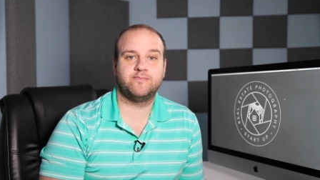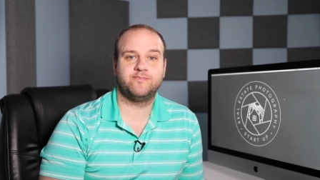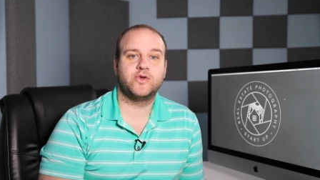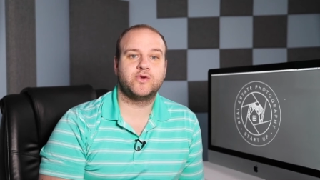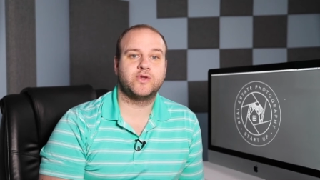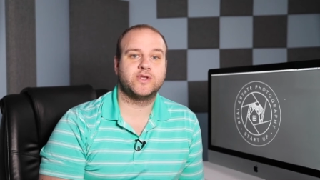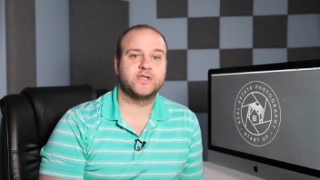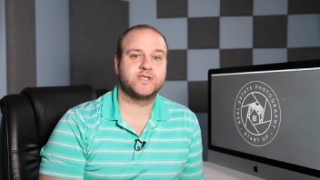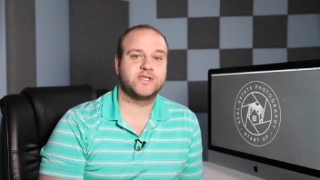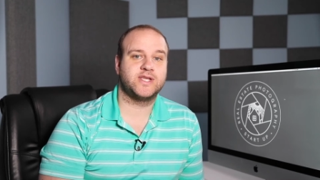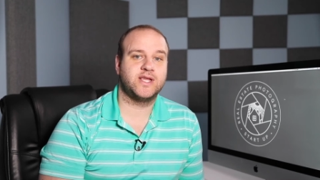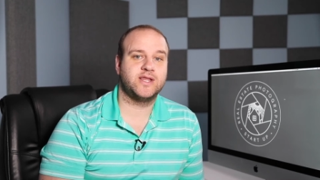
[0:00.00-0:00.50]
You
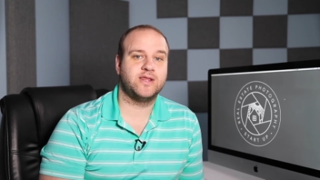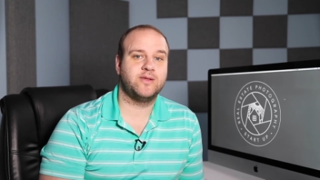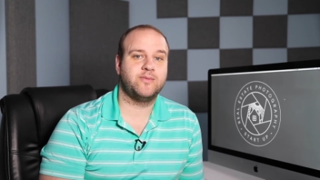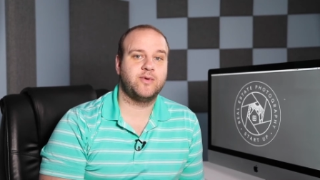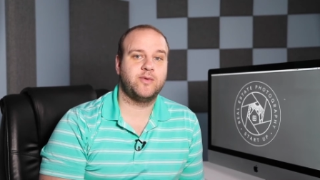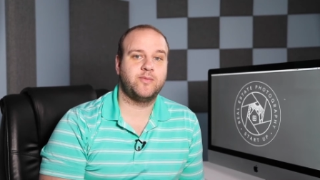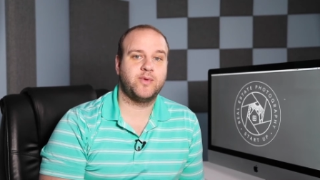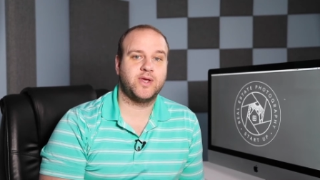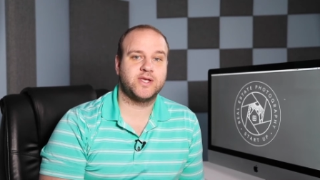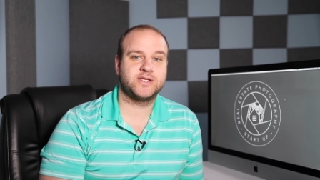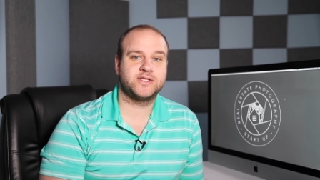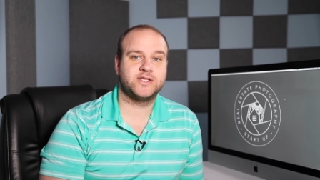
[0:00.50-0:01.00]
can send them
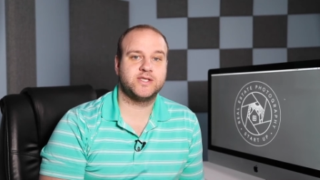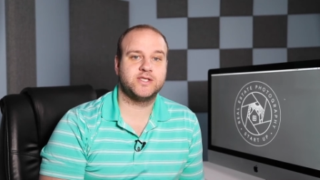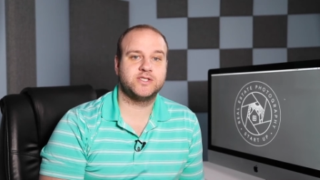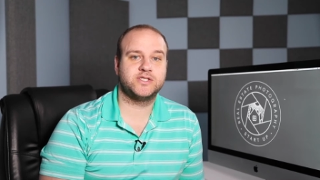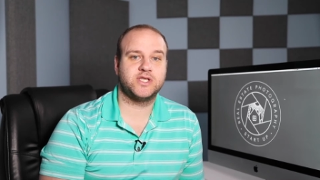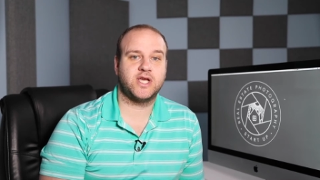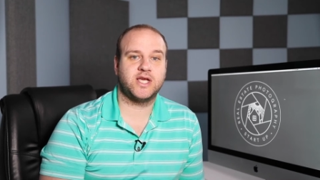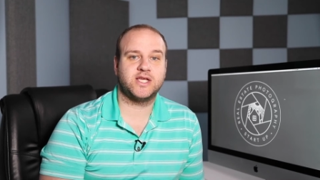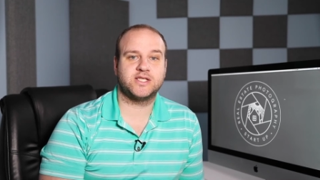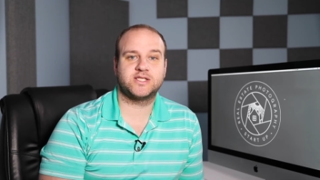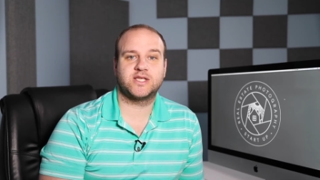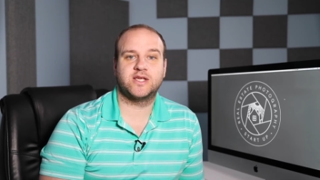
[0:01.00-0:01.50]
a message
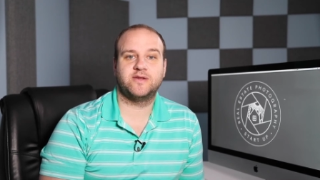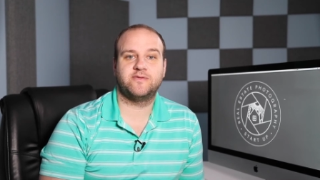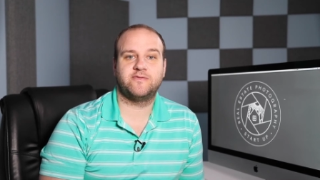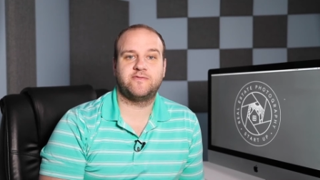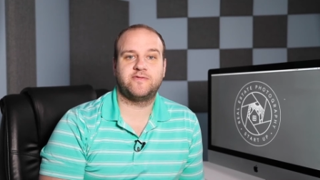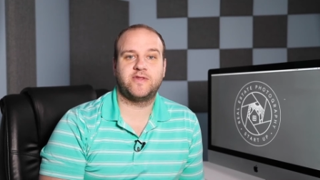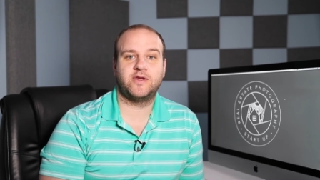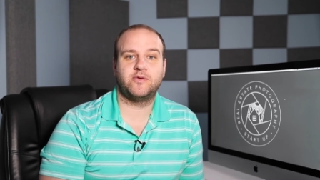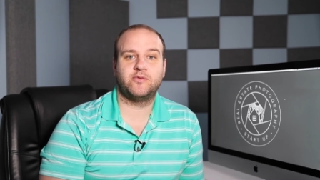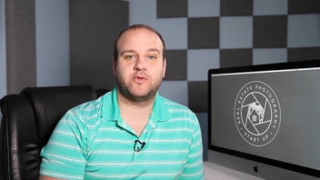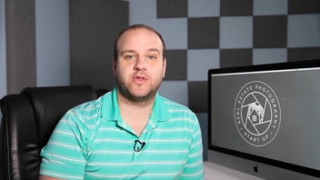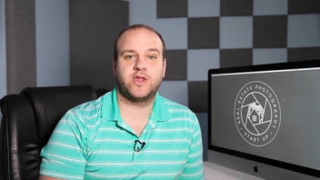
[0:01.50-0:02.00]
asking if
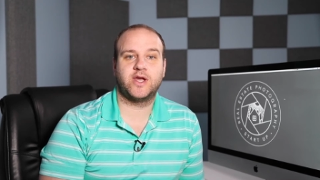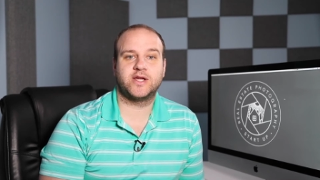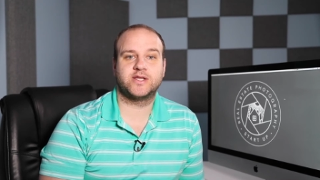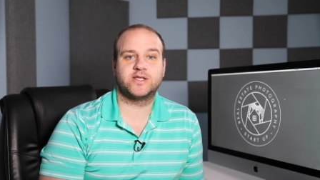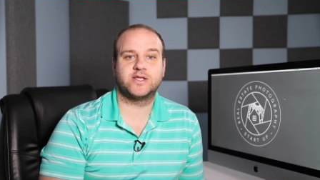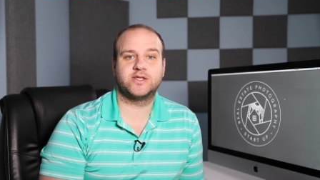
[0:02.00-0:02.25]
they would like